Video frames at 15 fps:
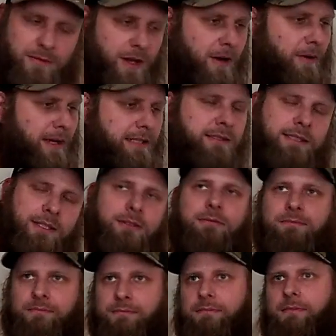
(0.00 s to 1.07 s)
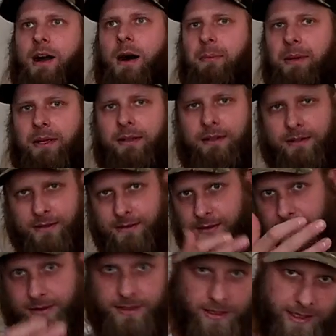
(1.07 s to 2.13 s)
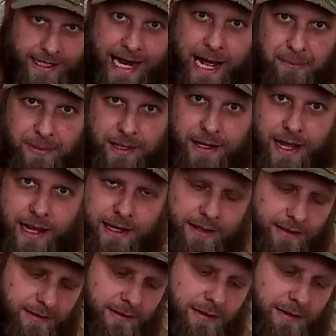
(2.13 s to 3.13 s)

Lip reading: No, it's still poppy. This is still an IPA.